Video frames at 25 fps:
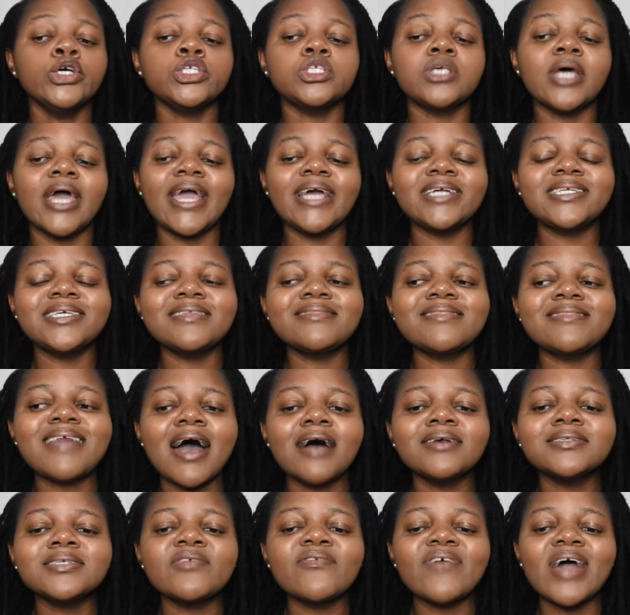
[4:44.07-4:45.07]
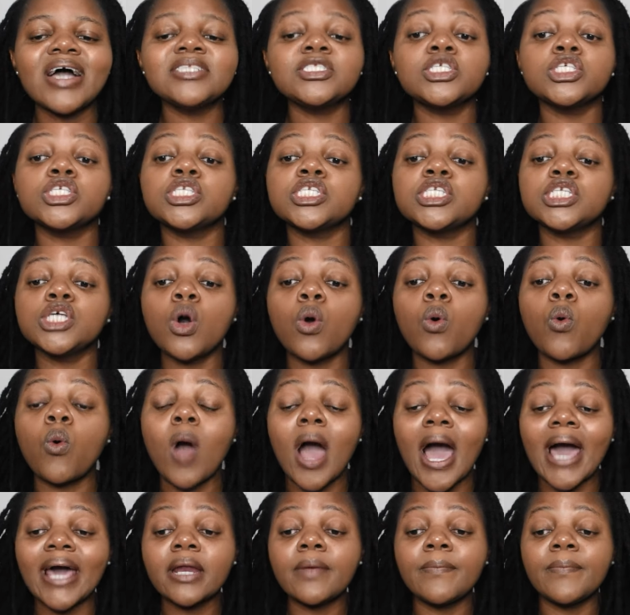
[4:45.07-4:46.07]
So 18,000 rands is still
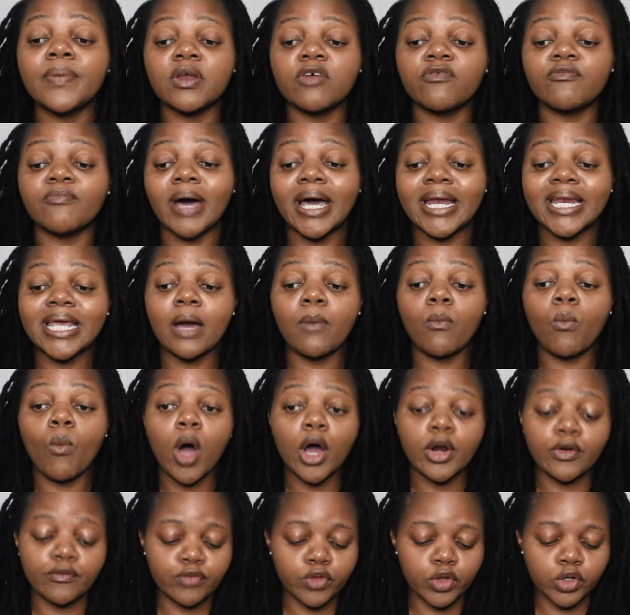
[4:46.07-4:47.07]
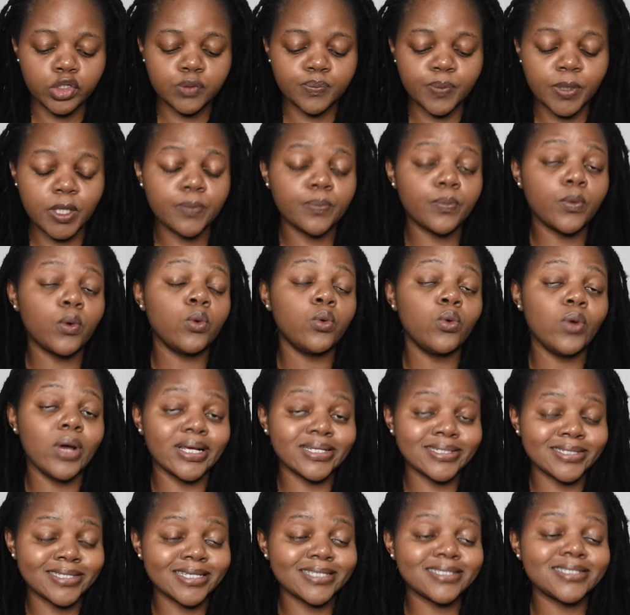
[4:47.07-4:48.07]
quite a bit of money. I'm one of those people who
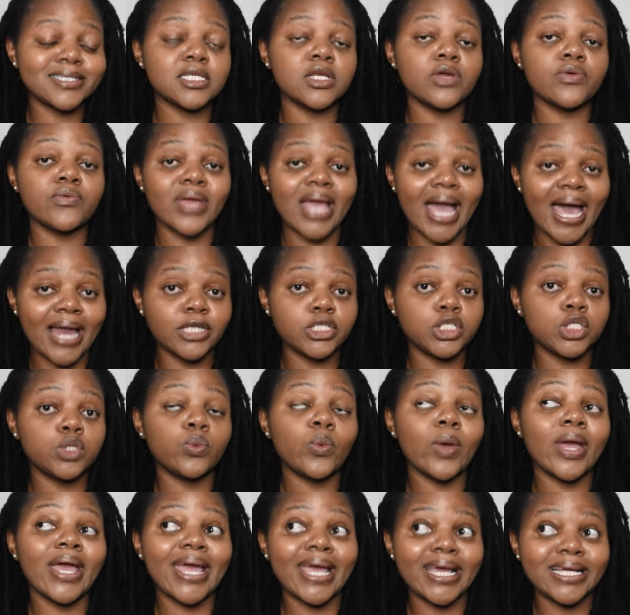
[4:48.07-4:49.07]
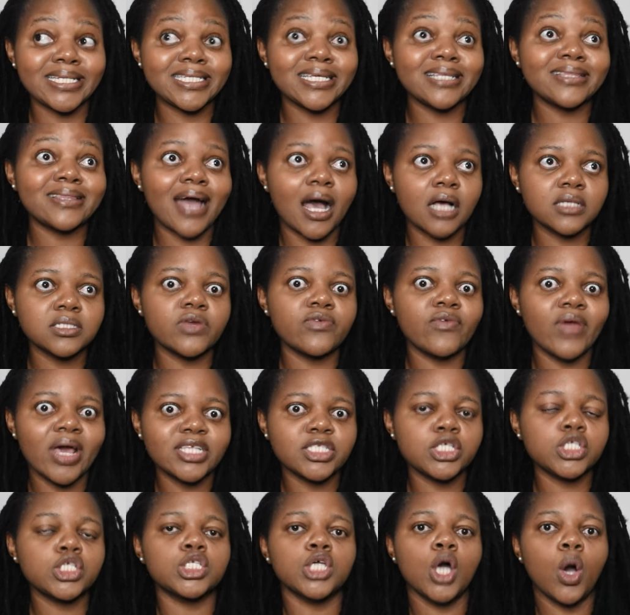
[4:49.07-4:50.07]
exist in a reality where 18,000
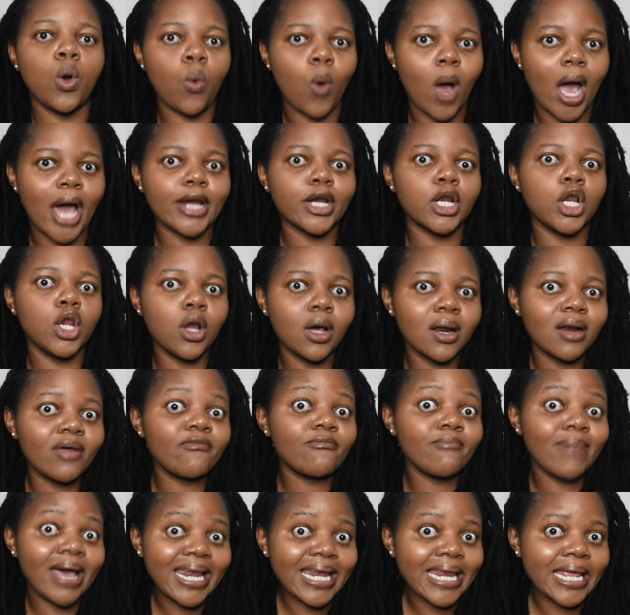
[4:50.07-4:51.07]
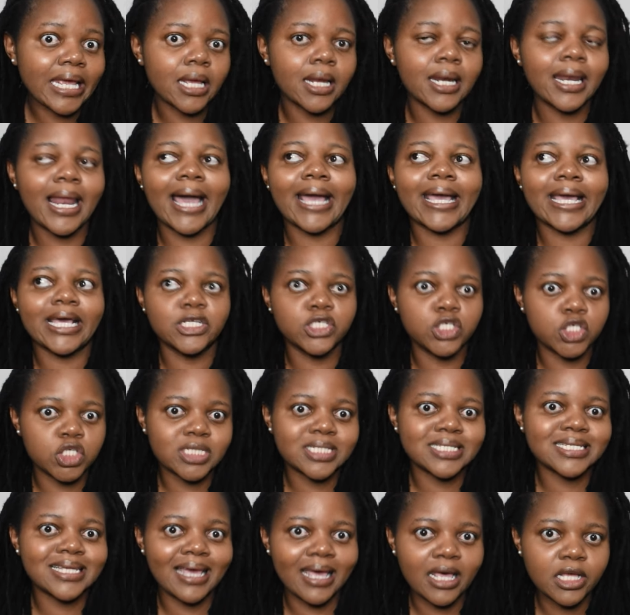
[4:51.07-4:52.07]
rands is still quite a lot of money. Like, it
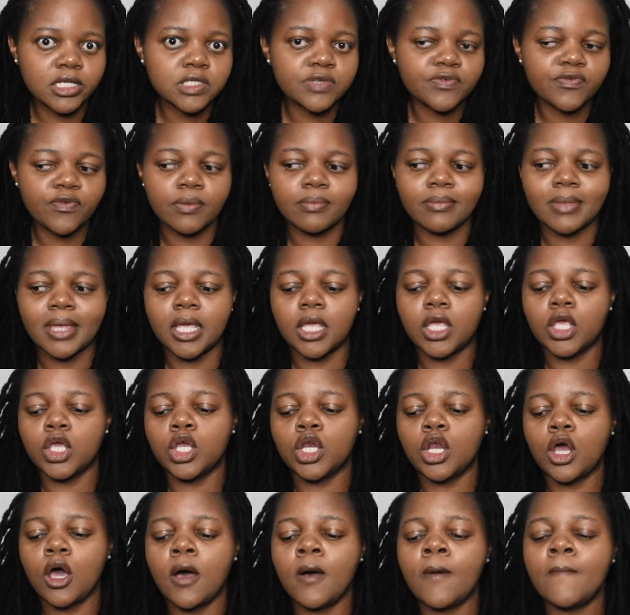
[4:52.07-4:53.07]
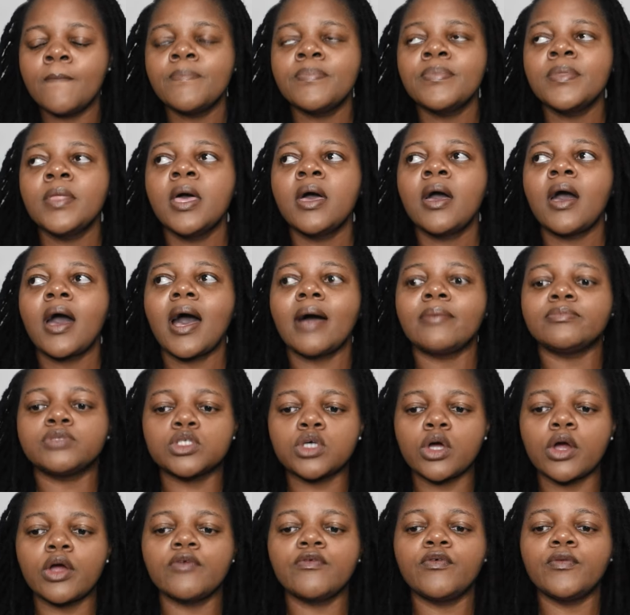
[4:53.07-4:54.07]
just is for me. I'm
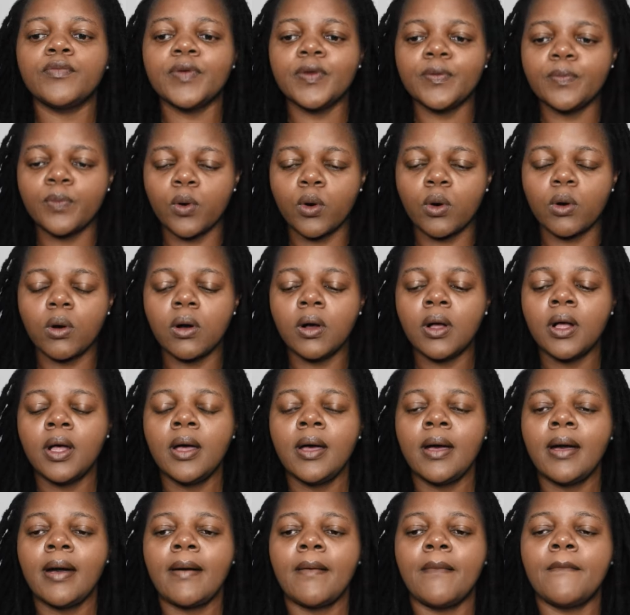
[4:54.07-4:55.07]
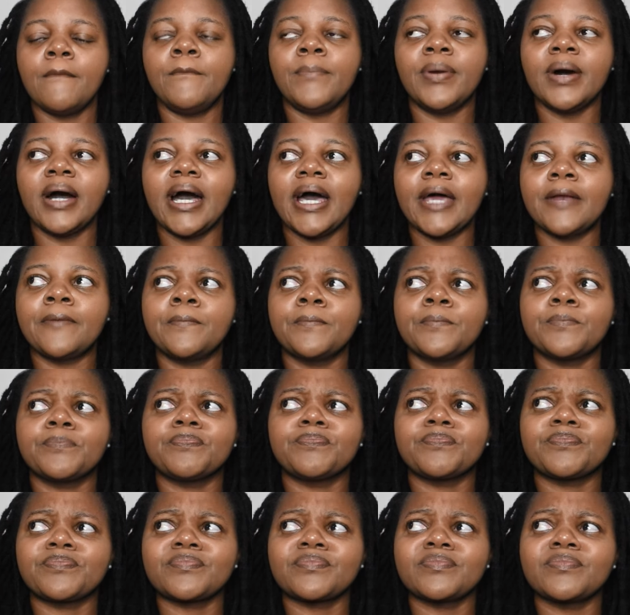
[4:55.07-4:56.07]
sorry for being poor, but
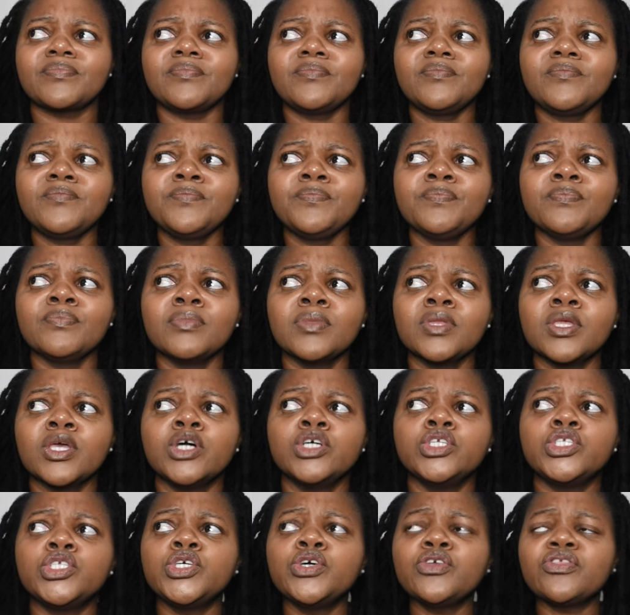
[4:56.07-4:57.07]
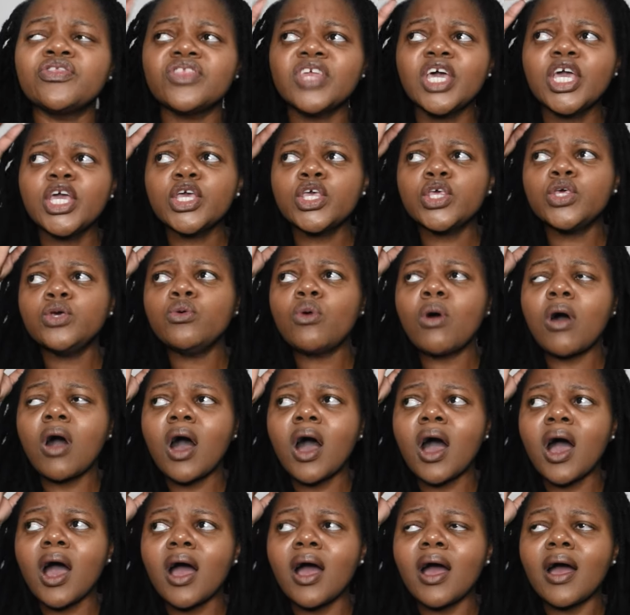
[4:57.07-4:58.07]
to think you
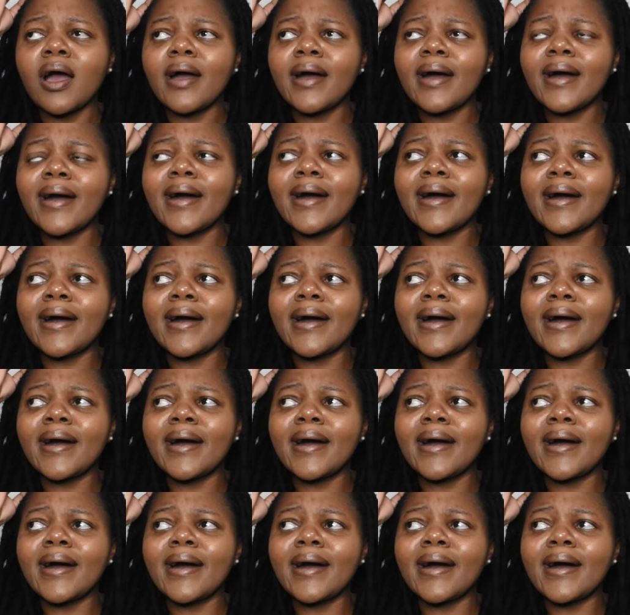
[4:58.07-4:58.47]
are